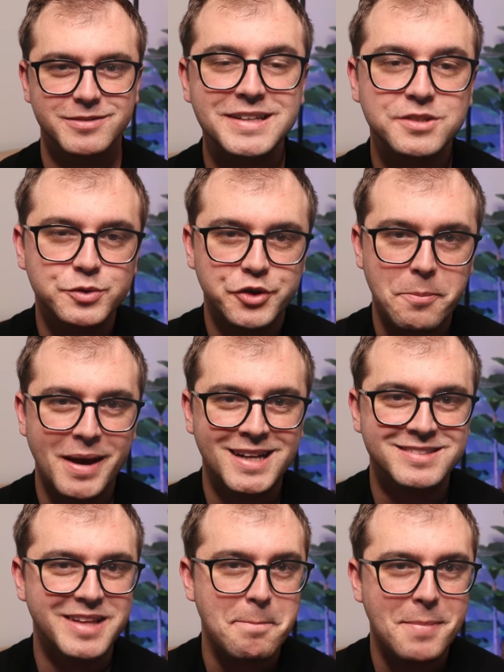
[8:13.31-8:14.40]
This also
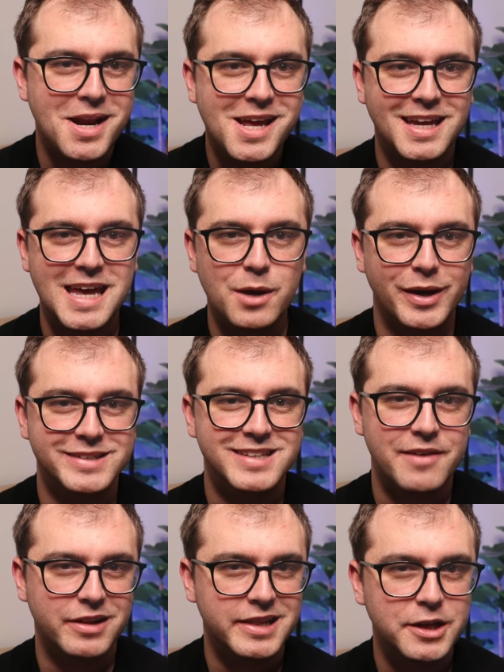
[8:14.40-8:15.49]
means that many Kiwis
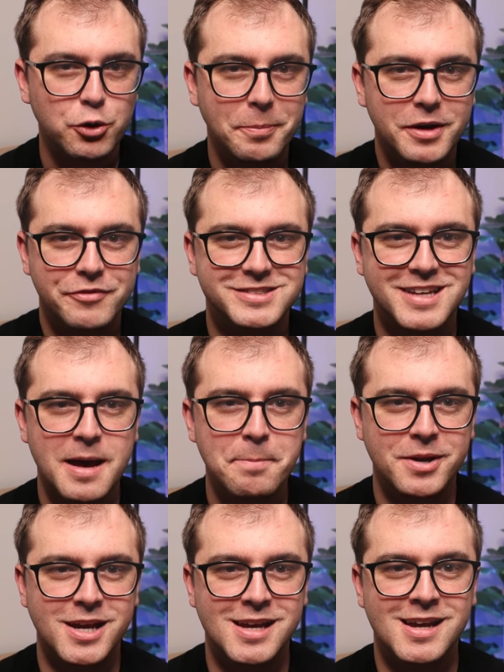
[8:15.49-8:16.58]
have a little bit of this
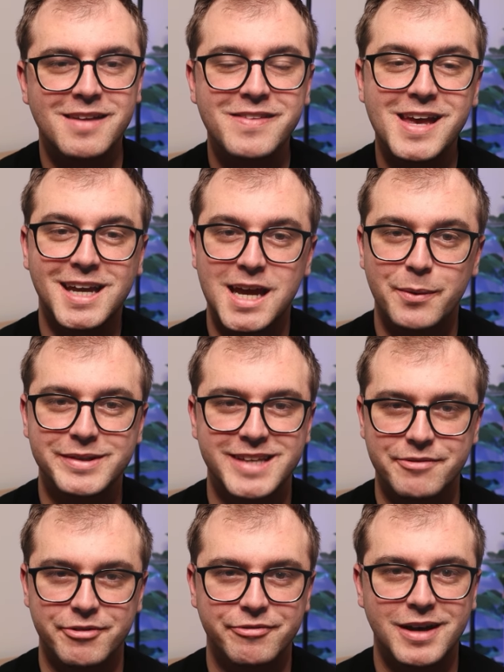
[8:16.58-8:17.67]
company in their KiwiSaver